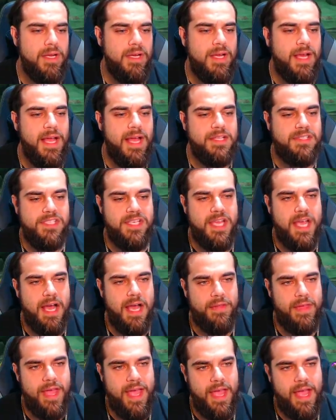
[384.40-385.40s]
And see
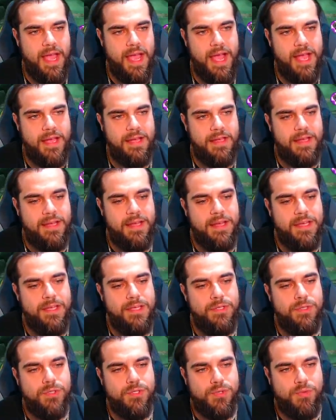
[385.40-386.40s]
how the AI
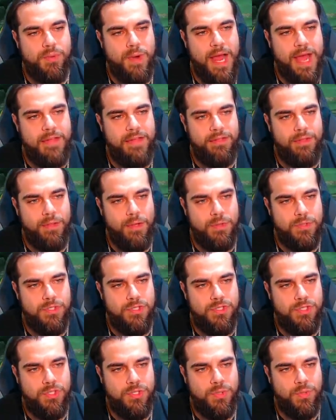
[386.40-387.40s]
used
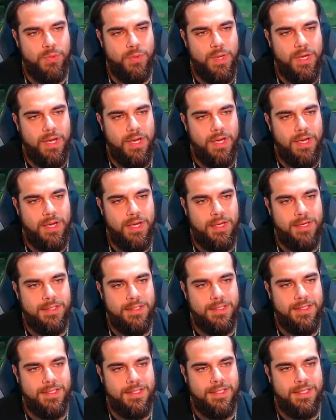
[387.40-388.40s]
Rathalos to
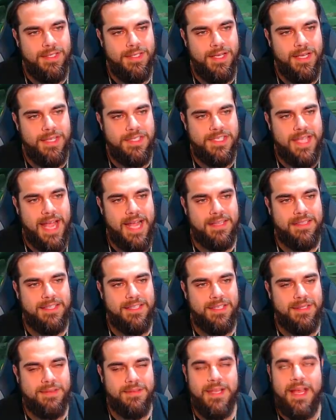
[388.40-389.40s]
attack
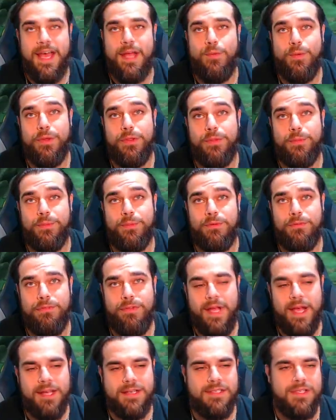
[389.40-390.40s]
the head with
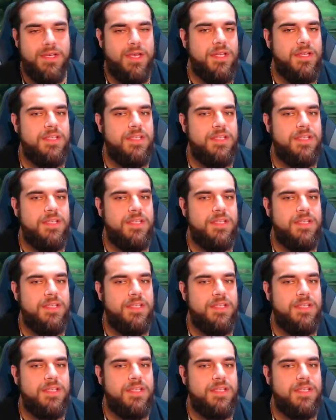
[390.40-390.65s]
Reflect.